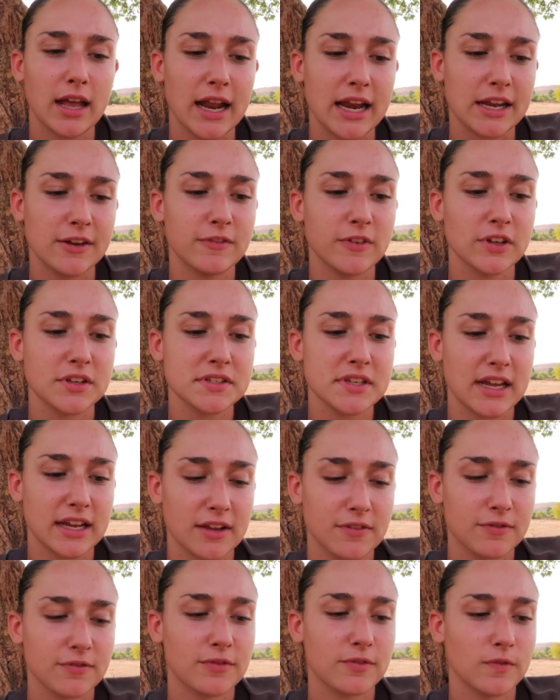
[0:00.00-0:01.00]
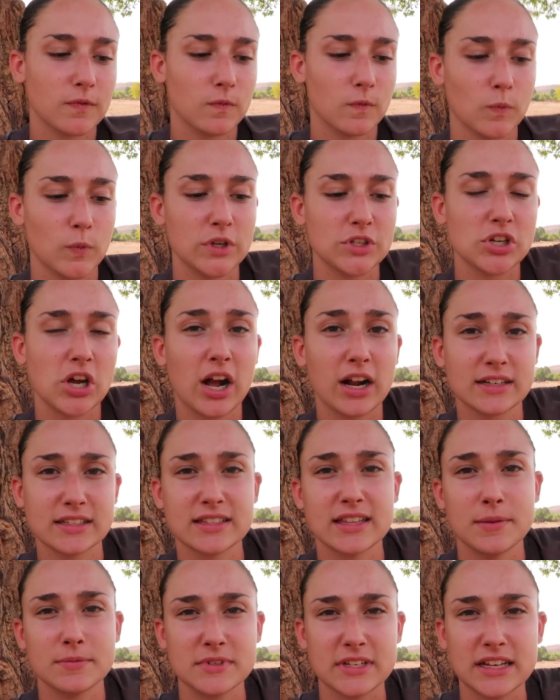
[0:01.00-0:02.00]
and he feels like if we talk
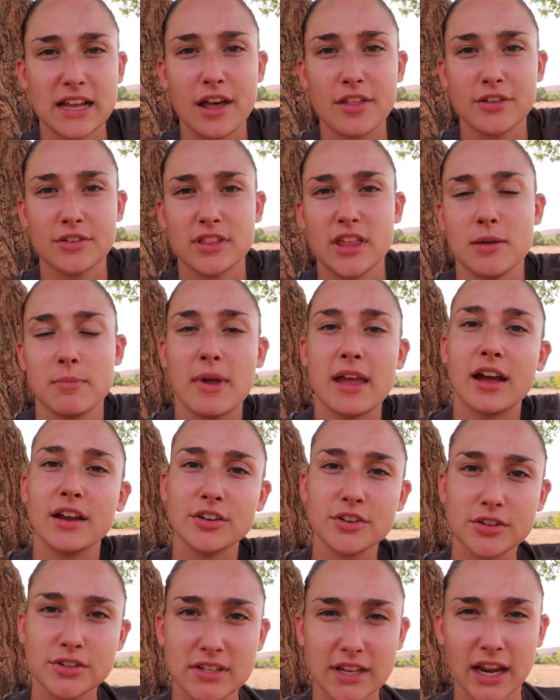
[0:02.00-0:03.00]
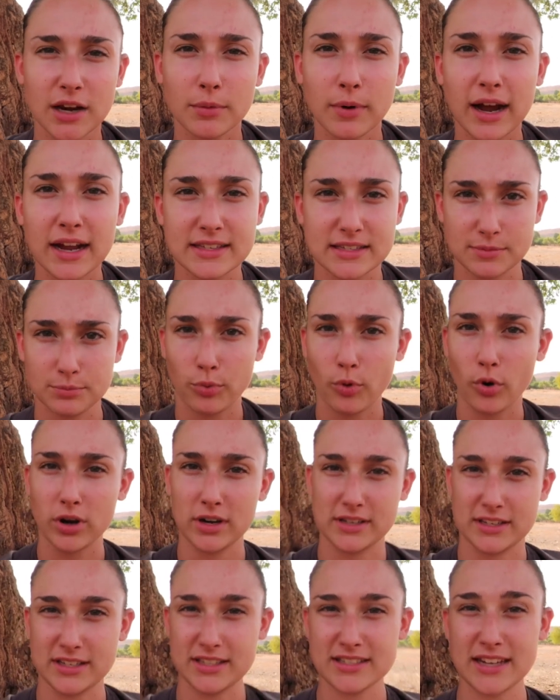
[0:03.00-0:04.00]
to them together, they may understand why it's
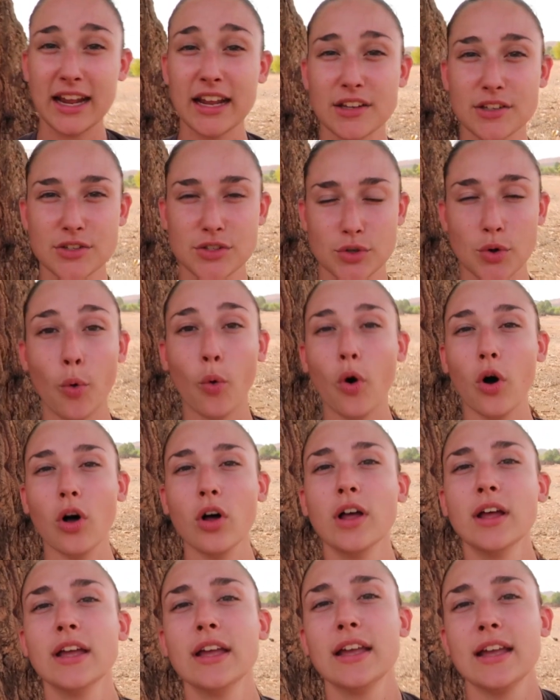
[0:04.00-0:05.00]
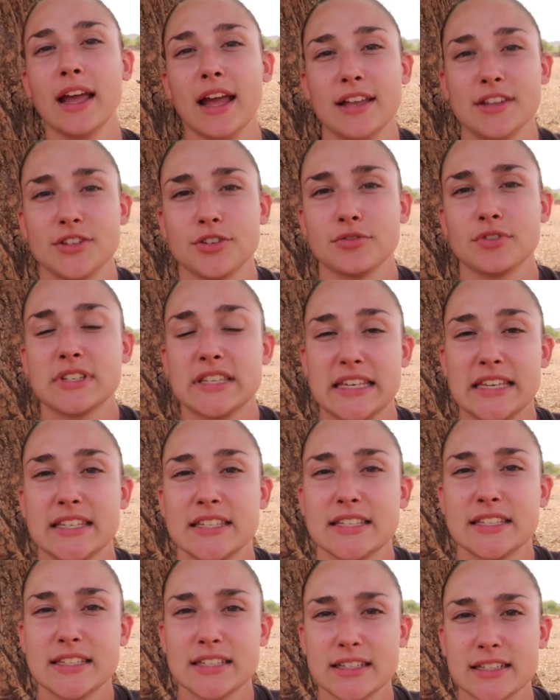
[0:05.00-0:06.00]
important to stay in school and to
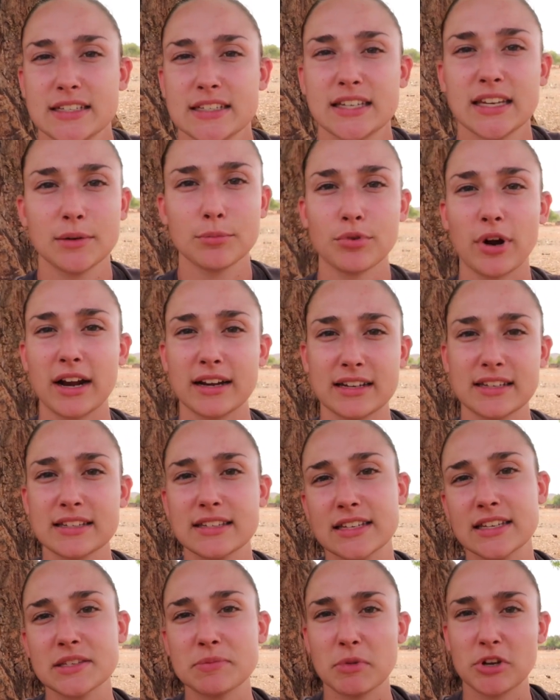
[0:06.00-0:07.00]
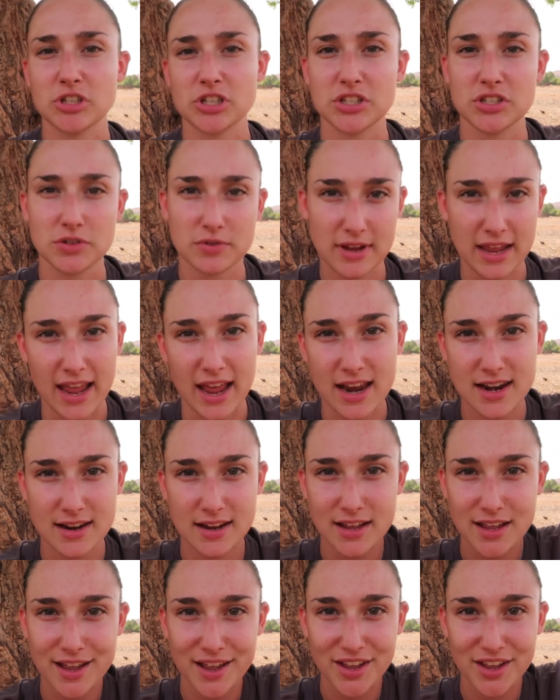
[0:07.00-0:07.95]
resist teen pregnancy as much as you can.